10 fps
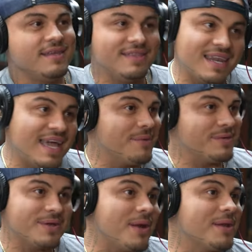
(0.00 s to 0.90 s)
the light
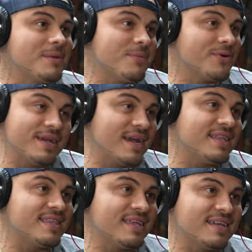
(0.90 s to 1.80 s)
was calling me more than
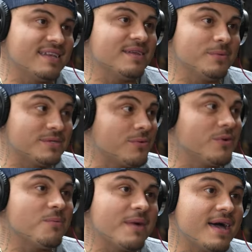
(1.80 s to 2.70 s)
anything, and it was a
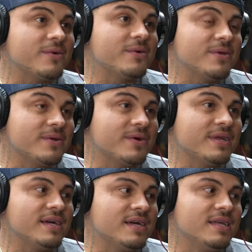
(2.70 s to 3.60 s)
real battle, you know, and uh,